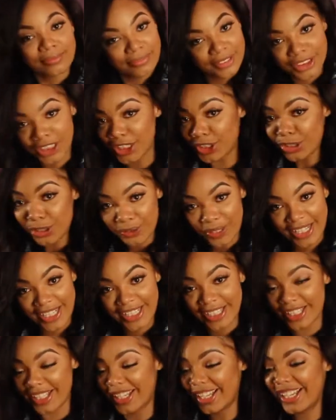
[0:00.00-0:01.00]

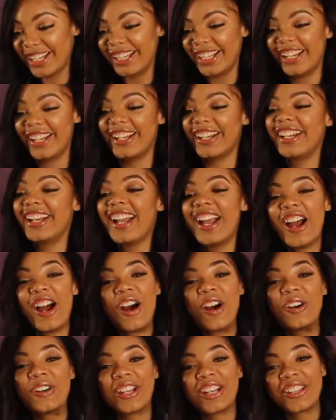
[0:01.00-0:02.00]
situation and a
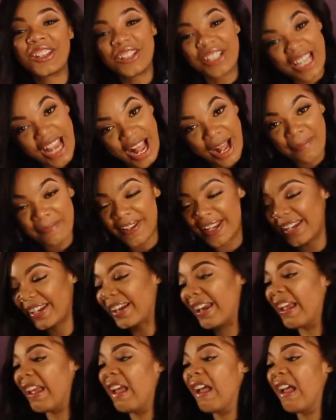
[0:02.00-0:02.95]
whole nother topic.